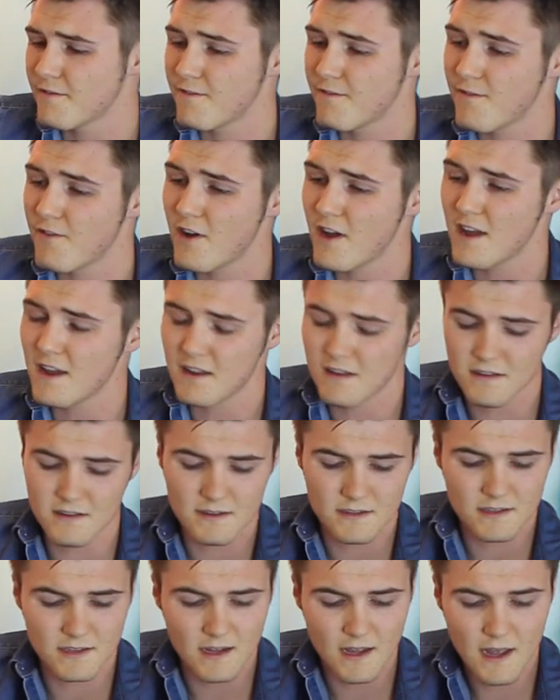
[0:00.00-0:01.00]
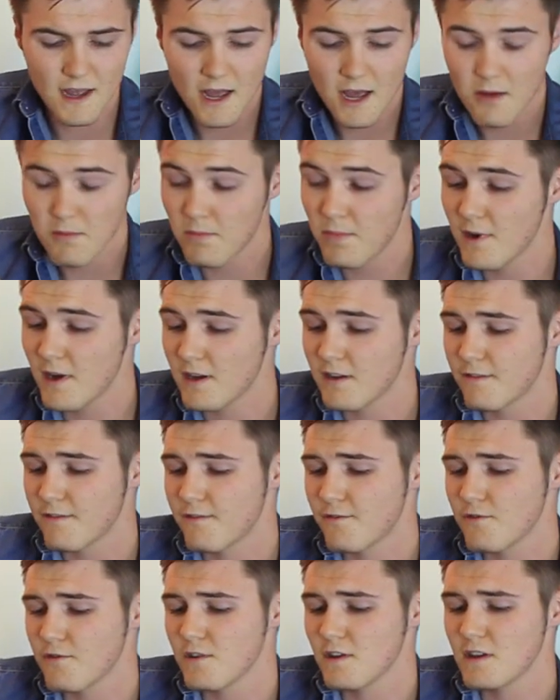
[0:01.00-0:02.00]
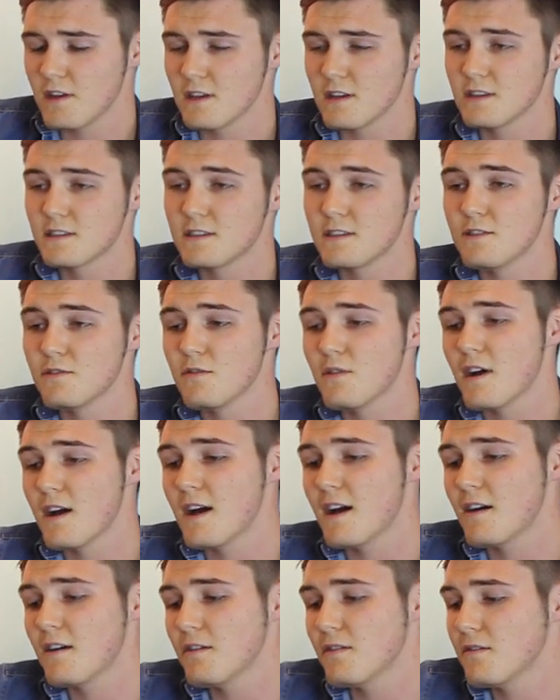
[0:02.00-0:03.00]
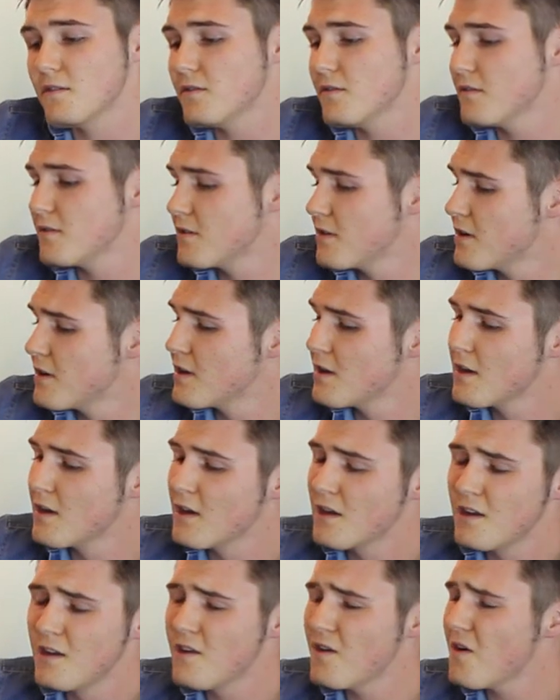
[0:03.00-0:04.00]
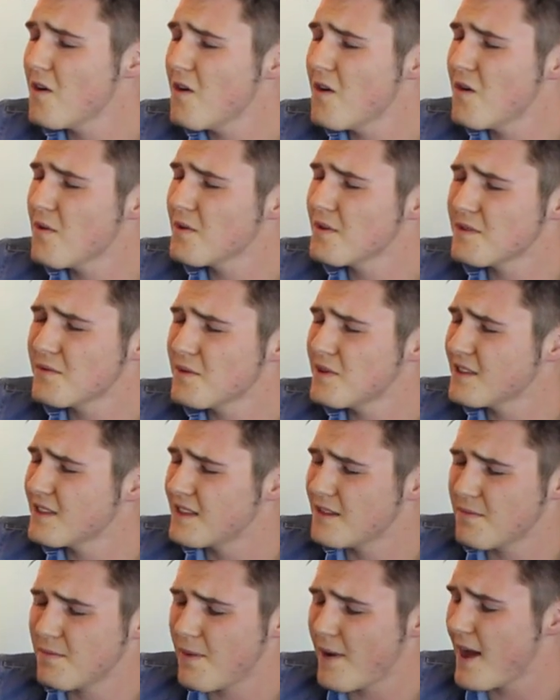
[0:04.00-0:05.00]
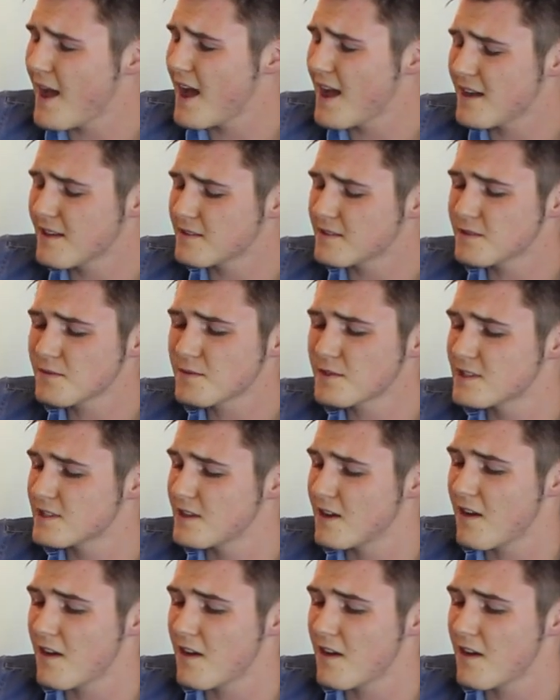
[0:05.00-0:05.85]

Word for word: a friend, but it freaks you out knowing what the past was